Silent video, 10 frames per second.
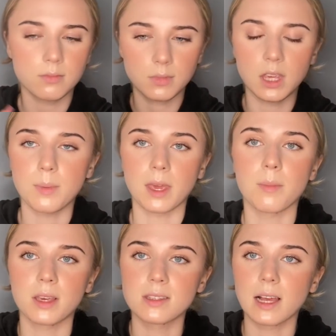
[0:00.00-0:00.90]
keeping it
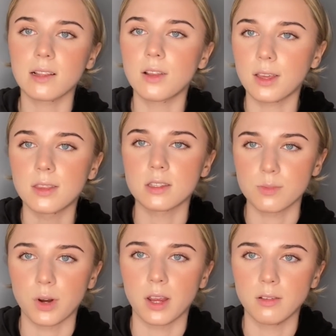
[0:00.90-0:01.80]
because like, look at this
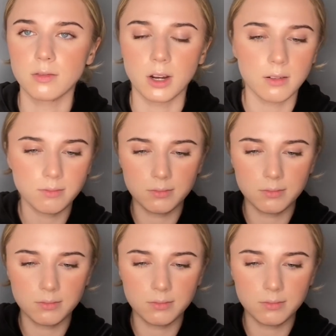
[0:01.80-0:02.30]
spray, right?